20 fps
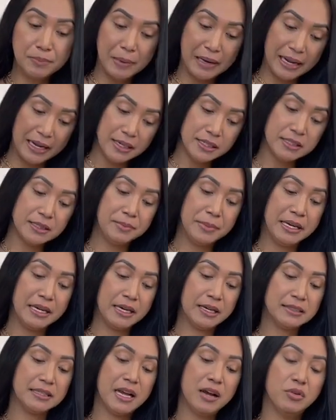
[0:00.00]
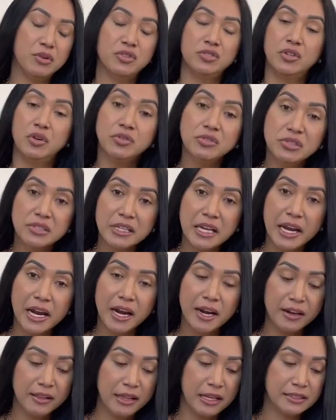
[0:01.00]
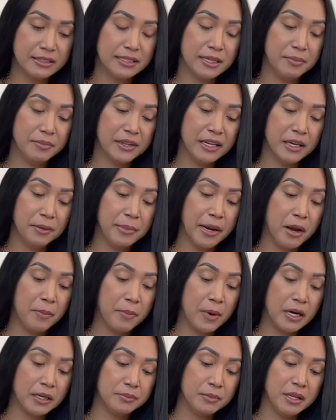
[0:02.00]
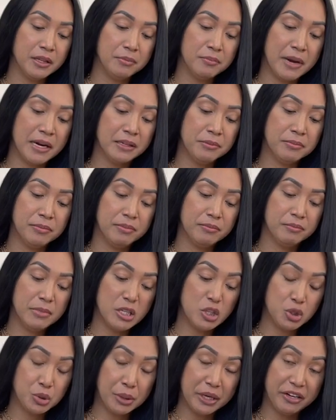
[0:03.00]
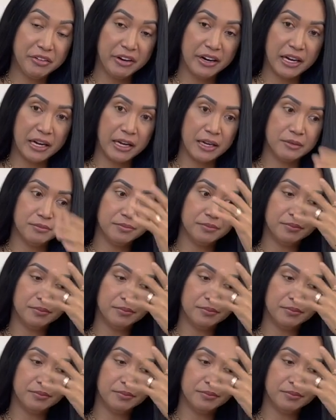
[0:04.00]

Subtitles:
place because I was so scared that something in my apartment might be triggering it.